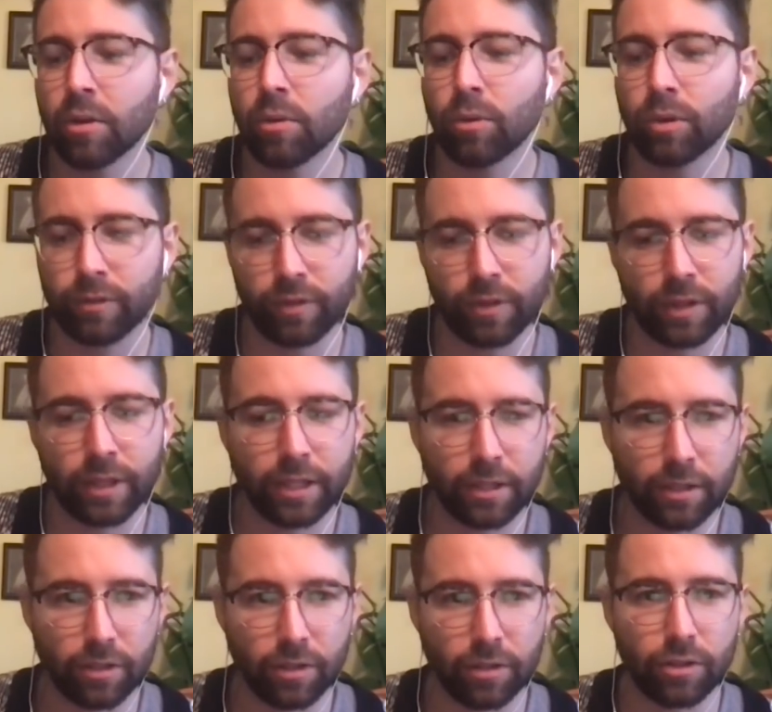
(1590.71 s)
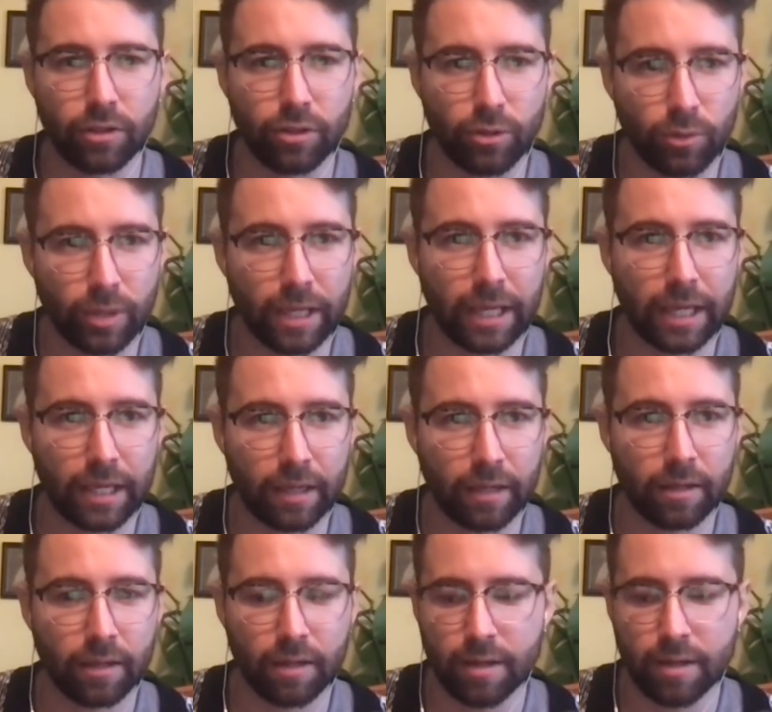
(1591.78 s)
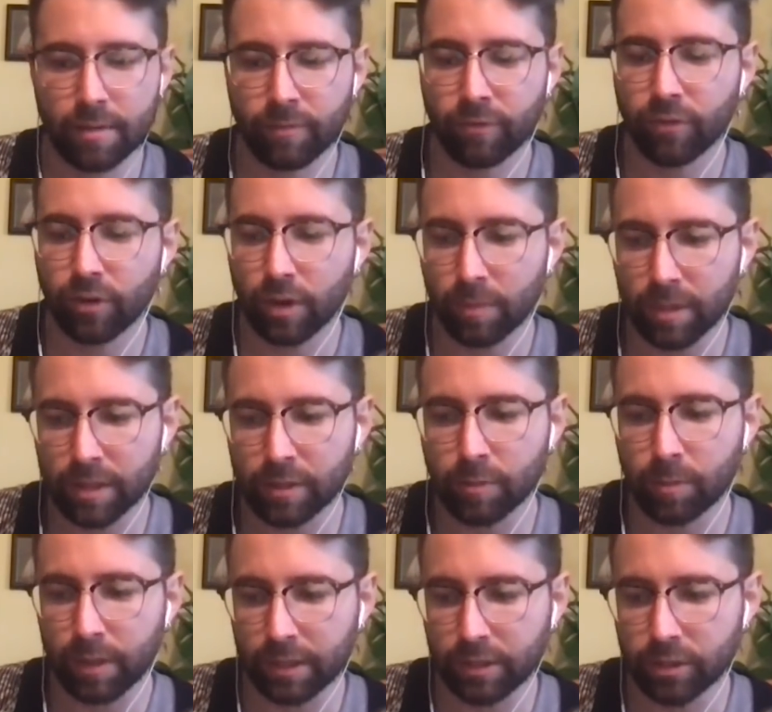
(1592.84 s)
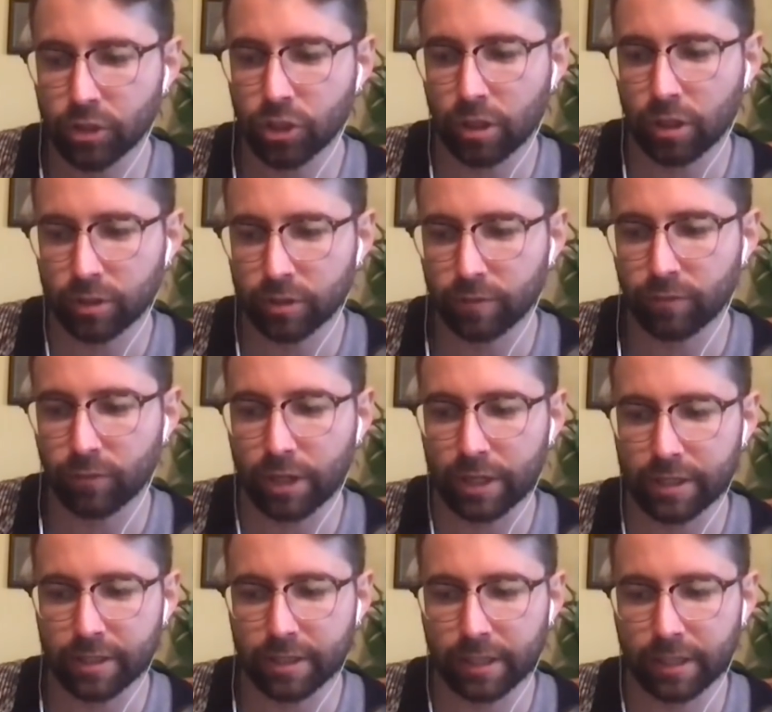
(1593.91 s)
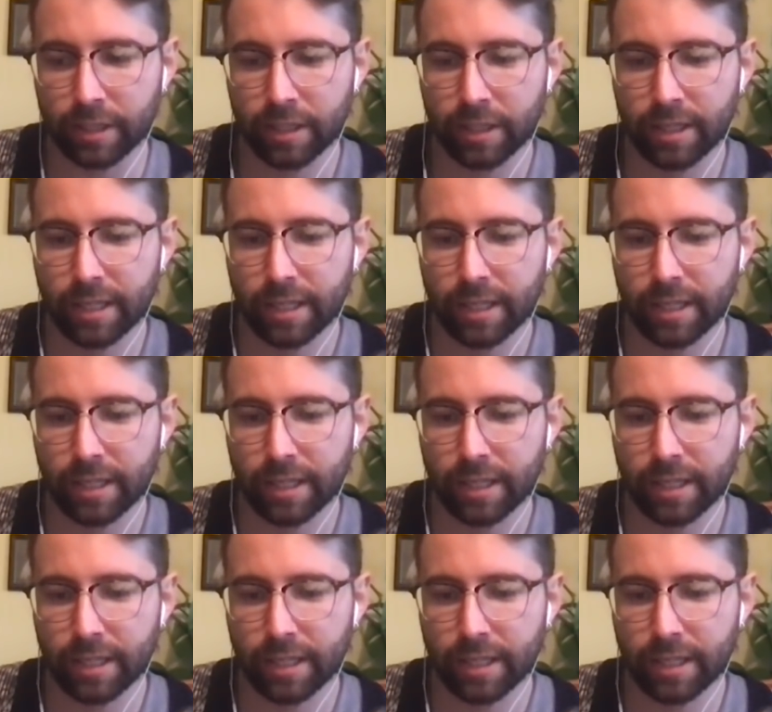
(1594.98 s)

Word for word: what do you feel like you get um, from these big chunks of racing